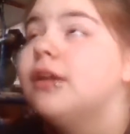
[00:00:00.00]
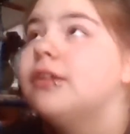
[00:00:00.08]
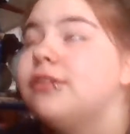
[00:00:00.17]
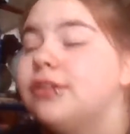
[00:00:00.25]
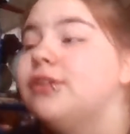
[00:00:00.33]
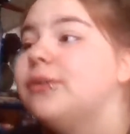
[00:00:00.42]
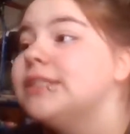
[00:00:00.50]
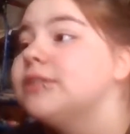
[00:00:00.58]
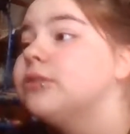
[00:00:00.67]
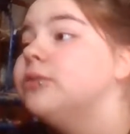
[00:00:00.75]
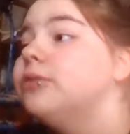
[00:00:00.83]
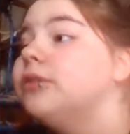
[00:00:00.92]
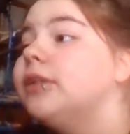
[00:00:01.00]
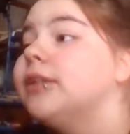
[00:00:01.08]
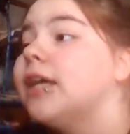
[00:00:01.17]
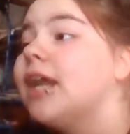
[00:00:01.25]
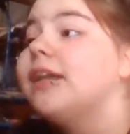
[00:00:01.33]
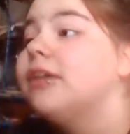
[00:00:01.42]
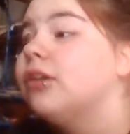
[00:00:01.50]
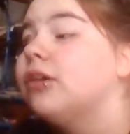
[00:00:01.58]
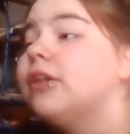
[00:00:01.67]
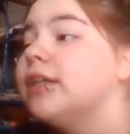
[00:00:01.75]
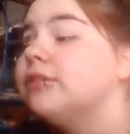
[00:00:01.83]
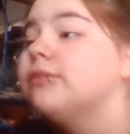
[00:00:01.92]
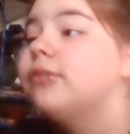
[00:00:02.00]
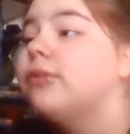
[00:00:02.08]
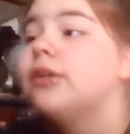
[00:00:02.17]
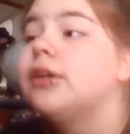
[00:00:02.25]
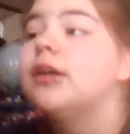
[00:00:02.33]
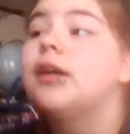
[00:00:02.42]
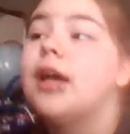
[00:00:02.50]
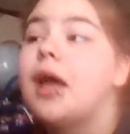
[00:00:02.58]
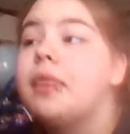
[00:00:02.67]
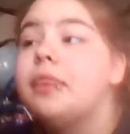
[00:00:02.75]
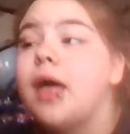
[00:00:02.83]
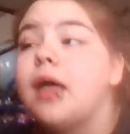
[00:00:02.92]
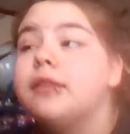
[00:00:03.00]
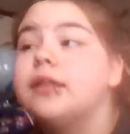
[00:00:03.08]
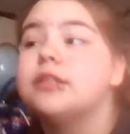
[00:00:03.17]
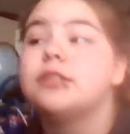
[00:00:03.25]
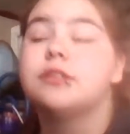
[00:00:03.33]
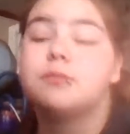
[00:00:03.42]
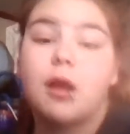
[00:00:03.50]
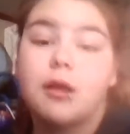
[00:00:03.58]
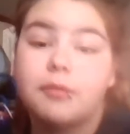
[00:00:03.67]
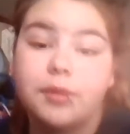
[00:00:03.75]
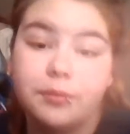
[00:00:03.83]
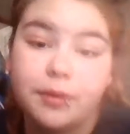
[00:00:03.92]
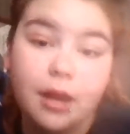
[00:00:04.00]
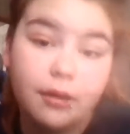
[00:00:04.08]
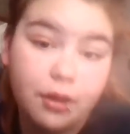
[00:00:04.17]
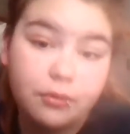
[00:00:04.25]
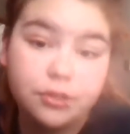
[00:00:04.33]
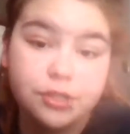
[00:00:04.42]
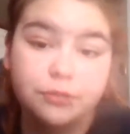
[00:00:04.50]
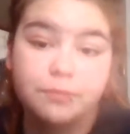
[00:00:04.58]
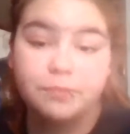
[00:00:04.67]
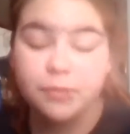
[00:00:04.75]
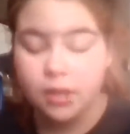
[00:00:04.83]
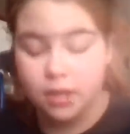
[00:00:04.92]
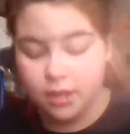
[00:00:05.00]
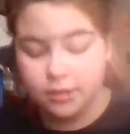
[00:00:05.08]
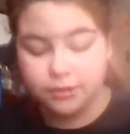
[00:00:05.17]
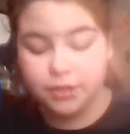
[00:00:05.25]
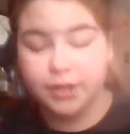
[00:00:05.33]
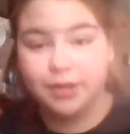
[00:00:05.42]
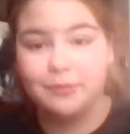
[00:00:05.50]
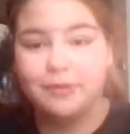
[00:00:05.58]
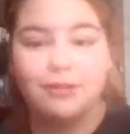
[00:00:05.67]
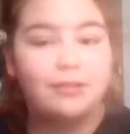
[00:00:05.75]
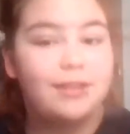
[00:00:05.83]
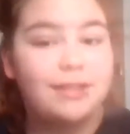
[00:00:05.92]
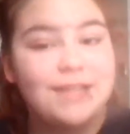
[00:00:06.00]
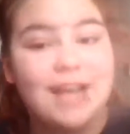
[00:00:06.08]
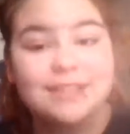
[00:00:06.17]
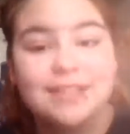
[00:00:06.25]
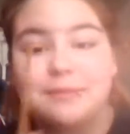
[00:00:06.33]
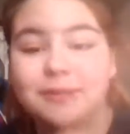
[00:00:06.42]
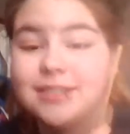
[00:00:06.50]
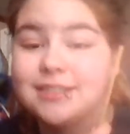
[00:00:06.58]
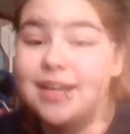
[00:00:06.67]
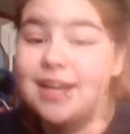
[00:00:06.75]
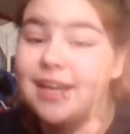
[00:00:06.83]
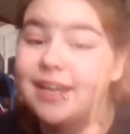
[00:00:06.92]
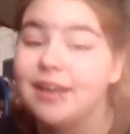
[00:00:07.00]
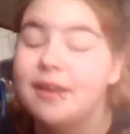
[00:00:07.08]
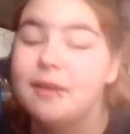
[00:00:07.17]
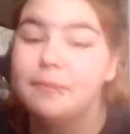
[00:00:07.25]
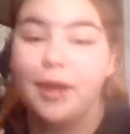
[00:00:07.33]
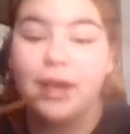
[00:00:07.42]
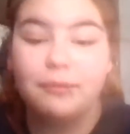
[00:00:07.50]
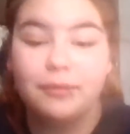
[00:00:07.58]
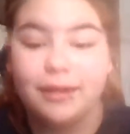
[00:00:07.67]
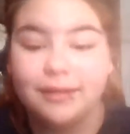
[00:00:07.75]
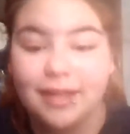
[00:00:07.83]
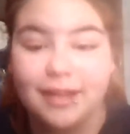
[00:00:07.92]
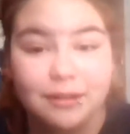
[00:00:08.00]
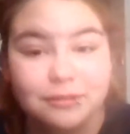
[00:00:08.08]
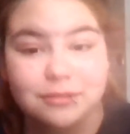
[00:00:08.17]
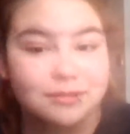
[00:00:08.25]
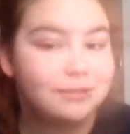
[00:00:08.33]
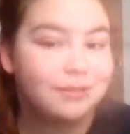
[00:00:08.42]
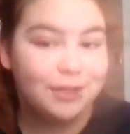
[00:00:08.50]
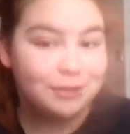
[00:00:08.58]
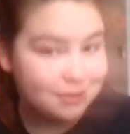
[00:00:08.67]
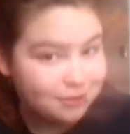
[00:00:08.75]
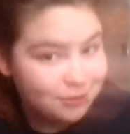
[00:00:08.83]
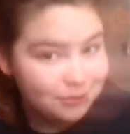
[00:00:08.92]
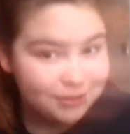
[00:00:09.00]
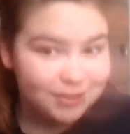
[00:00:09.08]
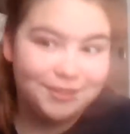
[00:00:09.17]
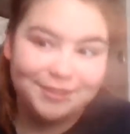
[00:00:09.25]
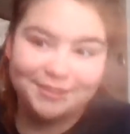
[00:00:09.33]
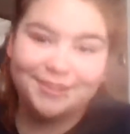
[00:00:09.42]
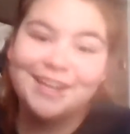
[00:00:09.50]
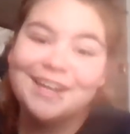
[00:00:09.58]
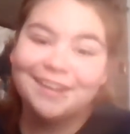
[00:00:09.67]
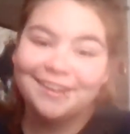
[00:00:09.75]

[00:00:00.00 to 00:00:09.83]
do at school that I need to look nice for, then this is probably what I'd go to. So you're going to want to do the exact same on this eye, but I will cut that out so this video isn't too long.